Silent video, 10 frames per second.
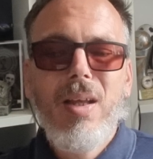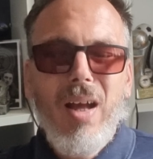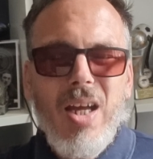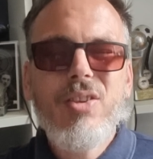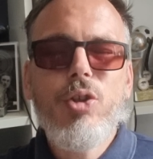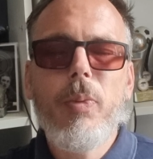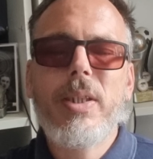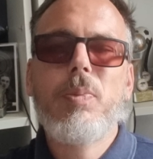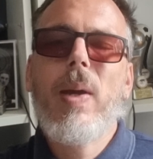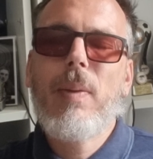I do
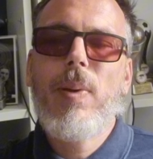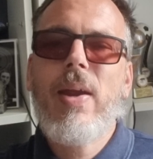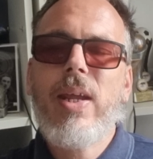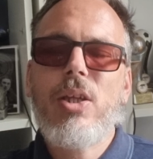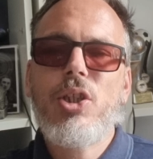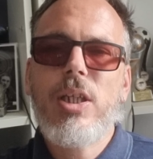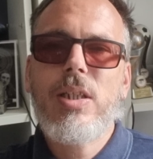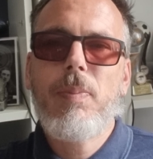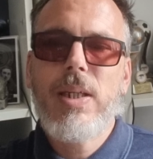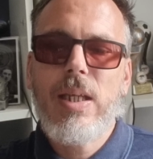expect Perry NG to
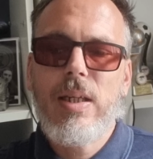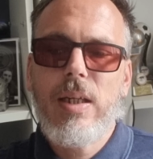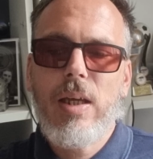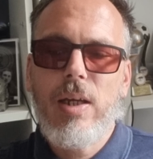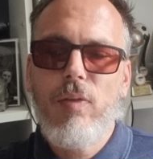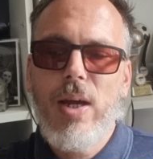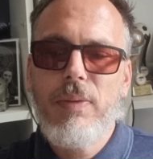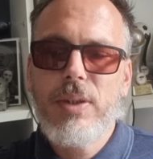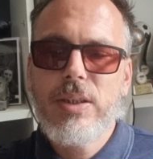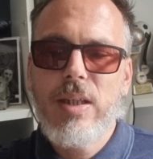be in and around
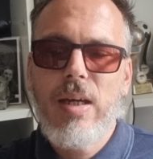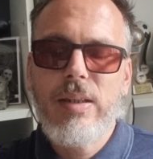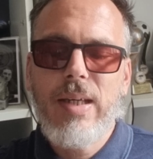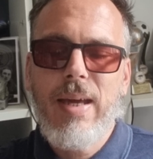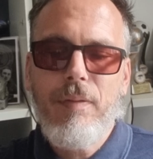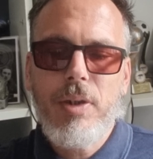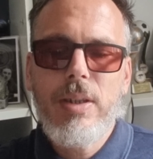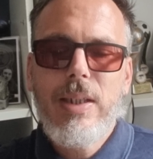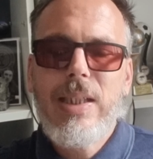the starting 11.